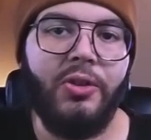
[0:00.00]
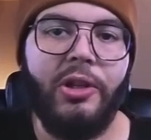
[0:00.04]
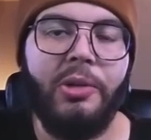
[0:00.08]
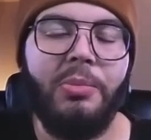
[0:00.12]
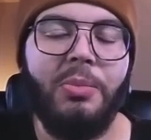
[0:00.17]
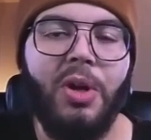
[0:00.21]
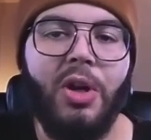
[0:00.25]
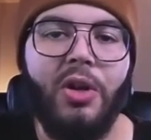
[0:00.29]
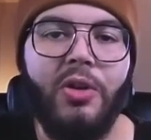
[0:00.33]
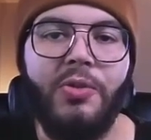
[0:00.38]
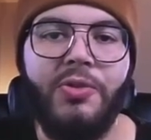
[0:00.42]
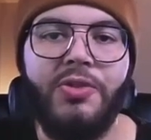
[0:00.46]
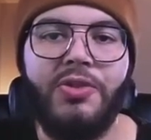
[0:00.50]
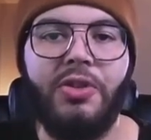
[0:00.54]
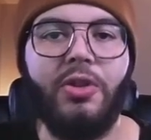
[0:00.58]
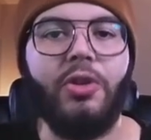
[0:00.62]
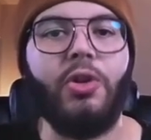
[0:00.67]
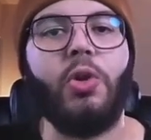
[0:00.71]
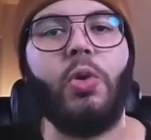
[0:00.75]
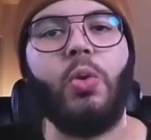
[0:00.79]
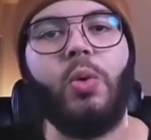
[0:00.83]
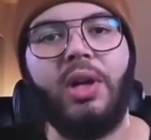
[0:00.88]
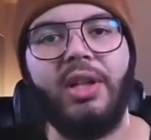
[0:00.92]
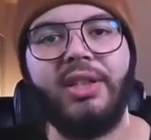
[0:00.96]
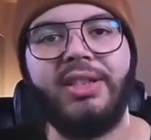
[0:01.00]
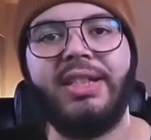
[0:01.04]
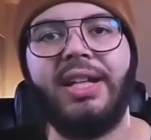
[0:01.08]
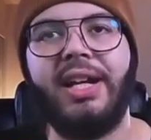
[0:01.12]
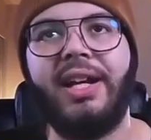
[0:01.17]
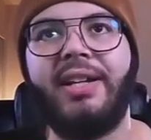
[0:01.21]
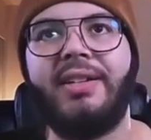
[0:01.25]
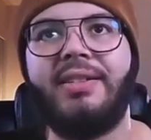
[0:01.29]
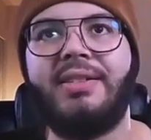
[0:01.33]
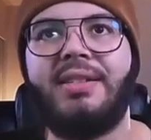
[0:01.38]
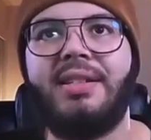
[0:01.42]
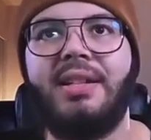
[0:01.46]
models that are
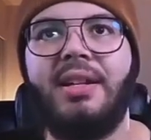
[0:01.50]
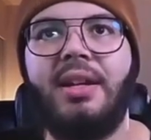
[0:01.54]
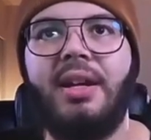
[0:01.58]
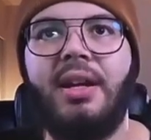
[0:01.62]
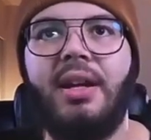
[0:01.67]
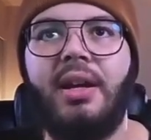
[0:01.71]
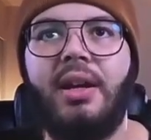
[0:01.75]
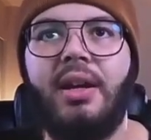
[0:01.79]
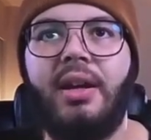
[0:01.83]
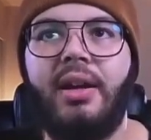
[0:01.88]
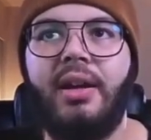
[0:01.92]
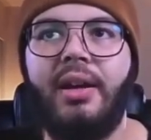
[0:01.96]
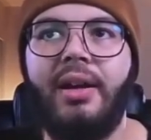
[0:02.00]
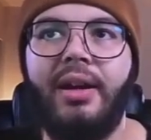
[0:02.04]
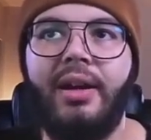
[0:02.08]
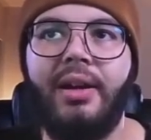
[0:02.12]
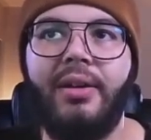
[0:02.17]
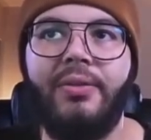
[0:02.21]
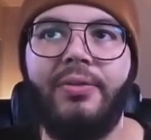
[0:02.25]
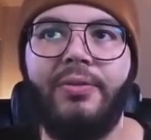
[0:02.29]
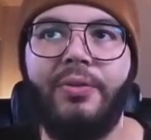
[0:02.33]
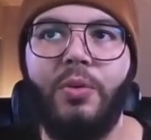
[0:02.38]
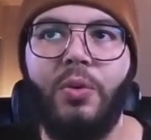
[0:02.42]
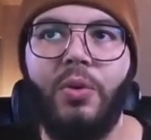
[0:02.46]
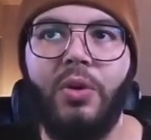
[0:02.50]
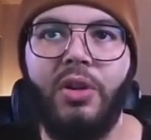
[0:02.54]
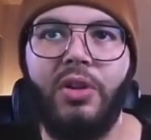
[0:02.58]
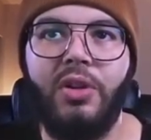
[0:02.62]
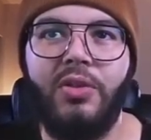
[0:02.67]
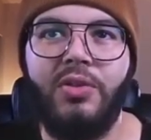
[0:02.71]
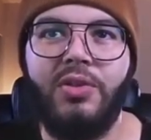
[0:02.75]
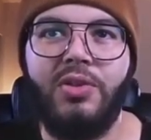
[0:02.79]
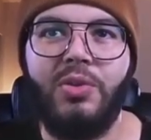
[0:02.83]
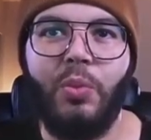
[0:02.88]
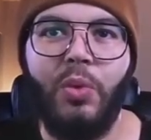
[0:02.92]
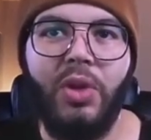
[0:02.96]
quantized for
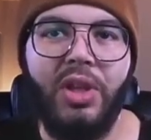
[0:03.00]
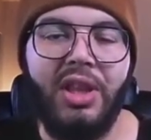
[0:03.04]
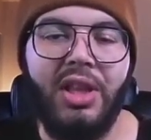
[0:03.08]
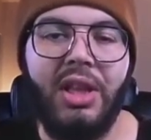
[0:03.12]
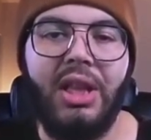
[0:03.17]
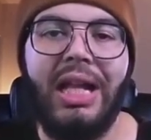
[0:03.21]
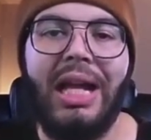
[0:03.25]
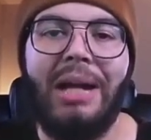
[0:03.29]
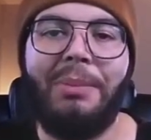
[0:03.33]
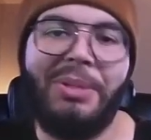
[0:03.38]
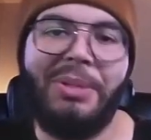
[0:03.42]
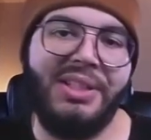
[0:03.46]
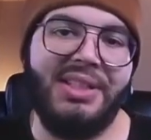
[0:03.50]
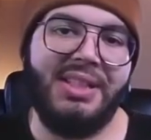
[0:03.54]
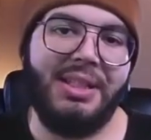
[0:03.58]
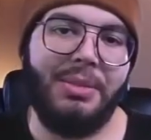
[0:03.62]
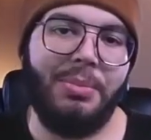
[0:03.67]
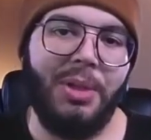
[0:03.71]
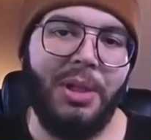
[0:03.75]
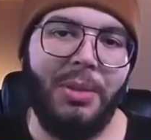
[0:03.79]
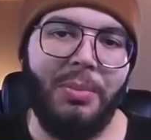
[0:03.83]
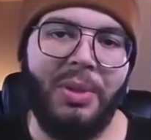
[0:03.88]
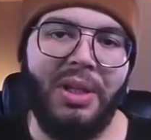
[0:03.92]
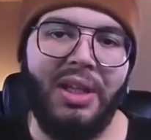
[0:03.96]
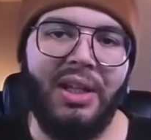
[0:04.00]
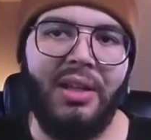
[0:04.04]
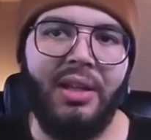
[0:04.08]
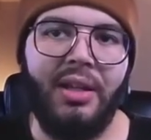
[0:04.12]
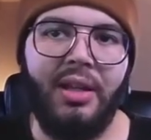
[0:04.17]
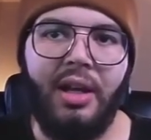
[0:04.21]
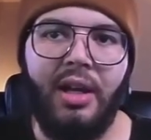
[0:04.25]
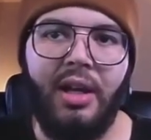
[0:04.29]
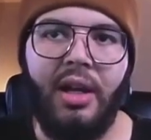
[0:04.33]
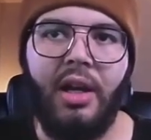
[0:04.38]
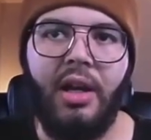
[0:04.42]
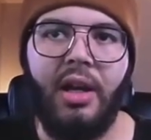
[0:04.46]
use with Llama CPP.
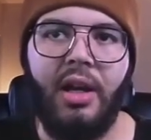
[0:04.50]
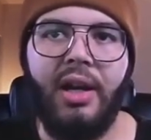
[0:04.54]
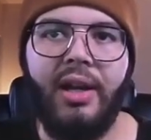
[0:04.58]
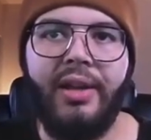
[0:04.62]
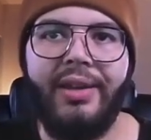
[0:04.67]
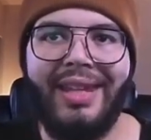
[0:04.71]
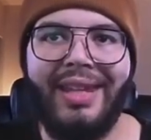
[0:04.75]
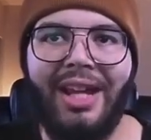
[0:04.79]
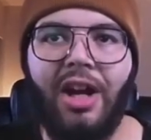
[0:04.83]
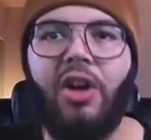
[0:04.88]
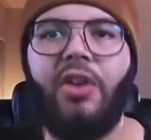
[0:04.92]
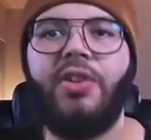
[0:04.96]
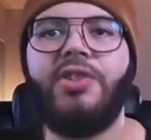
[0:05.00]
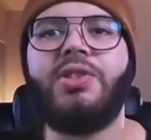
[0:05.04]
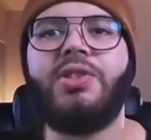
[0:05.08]
They also